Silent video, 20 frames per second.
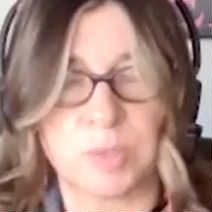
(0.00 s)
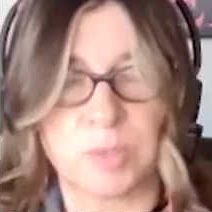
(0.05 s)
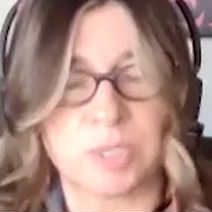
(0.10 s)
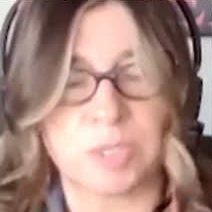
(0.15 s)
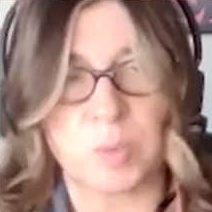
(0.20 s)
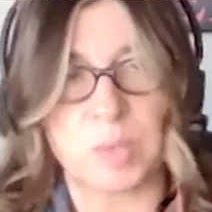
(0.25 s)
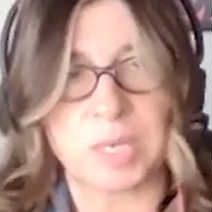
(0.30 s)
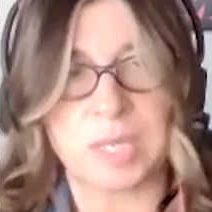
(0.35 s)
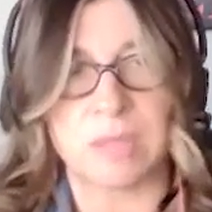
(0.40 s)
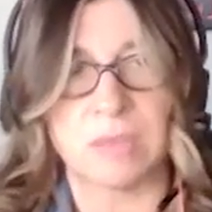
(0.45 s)

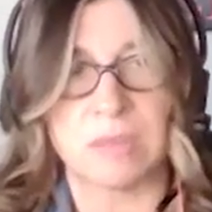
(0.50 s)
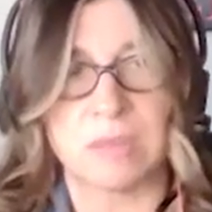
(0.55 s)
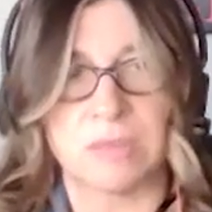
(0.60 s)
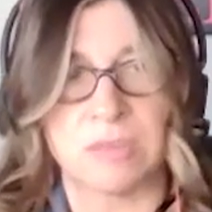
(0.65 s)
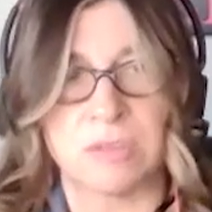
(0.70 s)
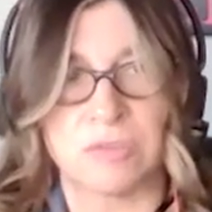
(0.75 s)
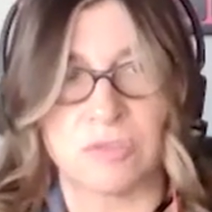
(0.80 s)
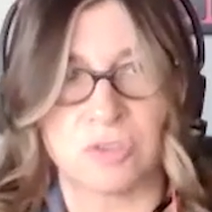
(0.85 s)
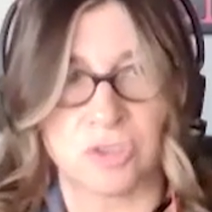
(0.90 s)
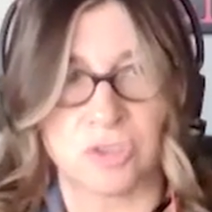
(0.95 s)
between
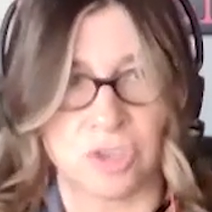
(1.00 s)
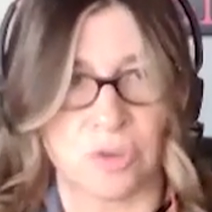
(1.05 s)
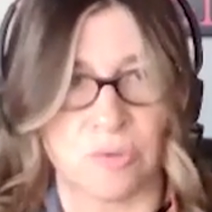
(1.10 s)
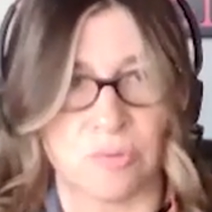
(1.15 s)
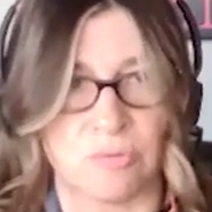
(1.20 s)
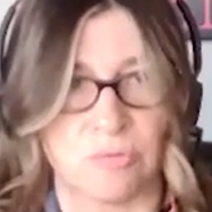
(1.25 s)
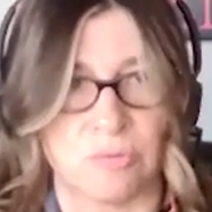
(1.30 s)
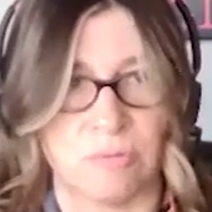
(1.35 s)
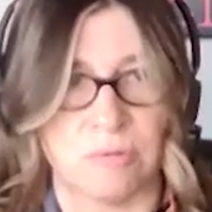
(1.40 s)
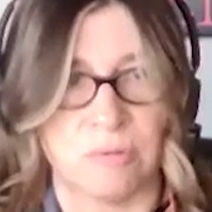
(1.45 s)
the
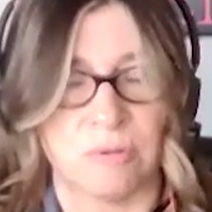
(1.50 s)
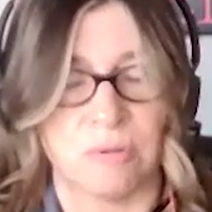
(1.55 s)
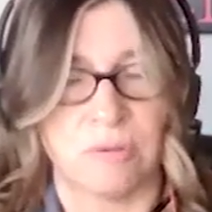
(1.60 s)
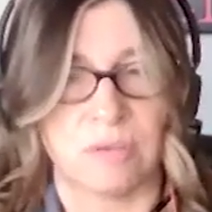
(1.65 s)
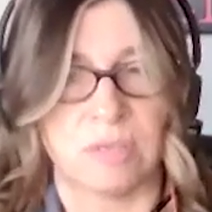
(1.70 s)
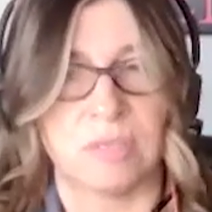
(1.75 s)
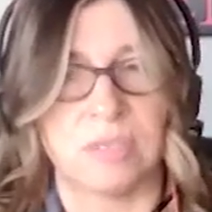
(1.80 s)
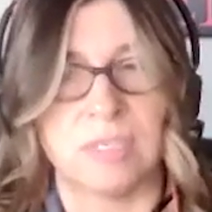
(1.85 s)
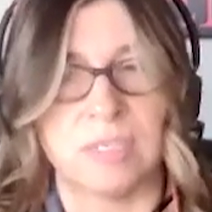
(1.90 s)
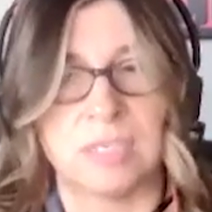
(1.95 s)
two,
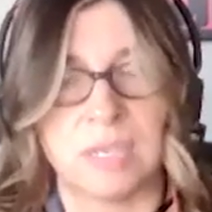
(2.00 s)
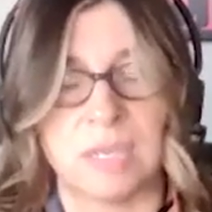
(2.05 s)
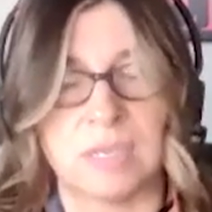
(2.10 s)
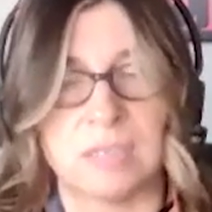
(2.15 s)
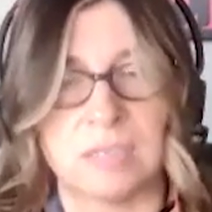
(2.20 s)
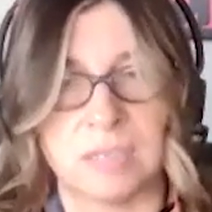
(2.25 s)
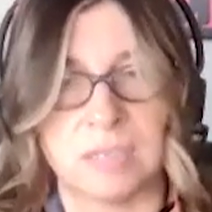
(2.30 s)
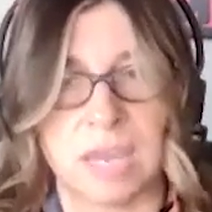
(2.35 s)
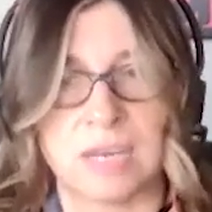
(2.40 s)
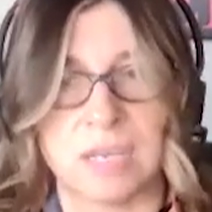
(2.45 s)

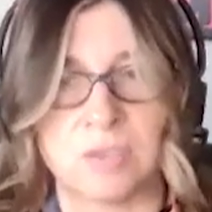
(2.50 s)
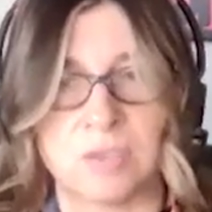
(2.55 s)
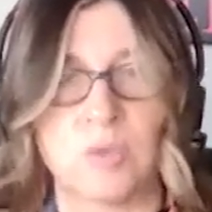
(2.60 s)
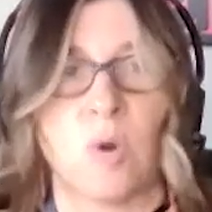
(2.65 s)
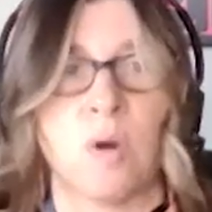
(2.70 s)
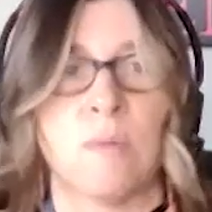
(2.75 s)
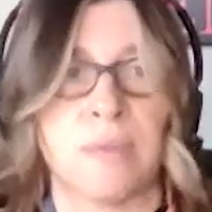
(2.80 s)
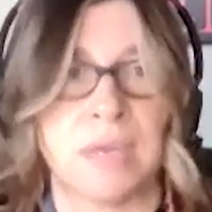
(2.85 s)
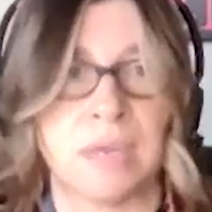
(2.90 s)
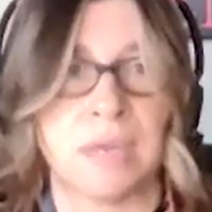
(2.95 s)
and Danny
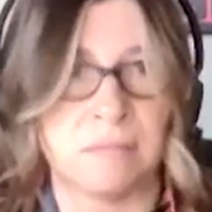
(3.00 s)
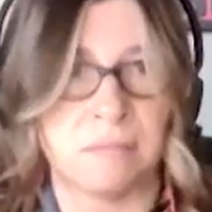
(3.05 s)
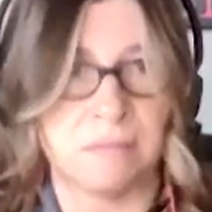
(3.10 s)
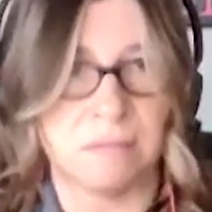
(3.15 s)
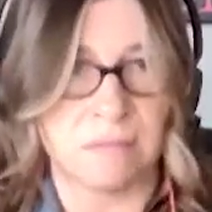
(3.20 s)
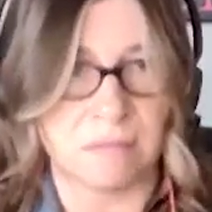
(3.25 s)
taught me,